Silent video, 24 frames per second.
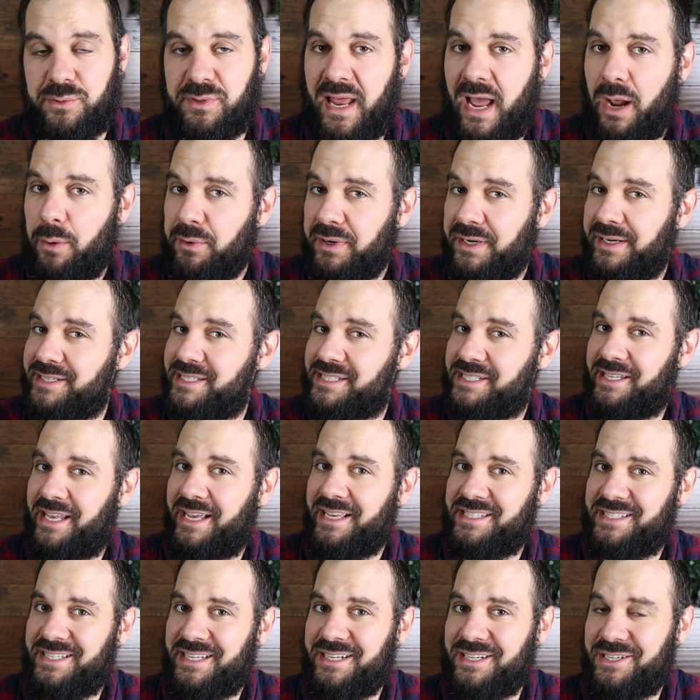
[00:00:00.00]
So now we're gonna
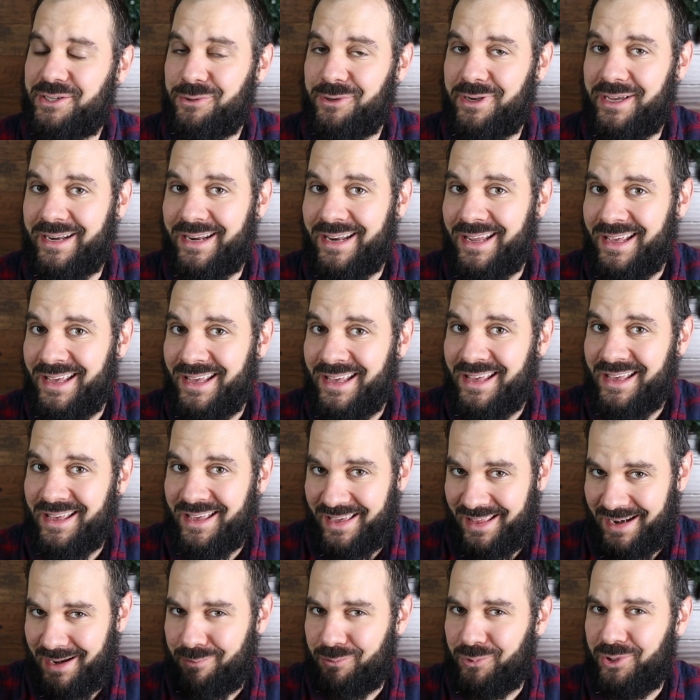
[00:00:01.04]
slice into it,
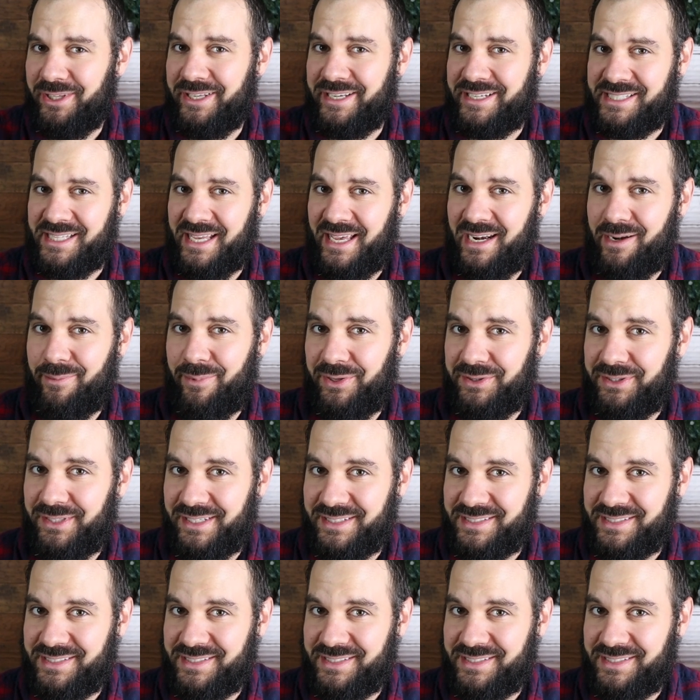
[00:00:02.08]
and I'm really excited about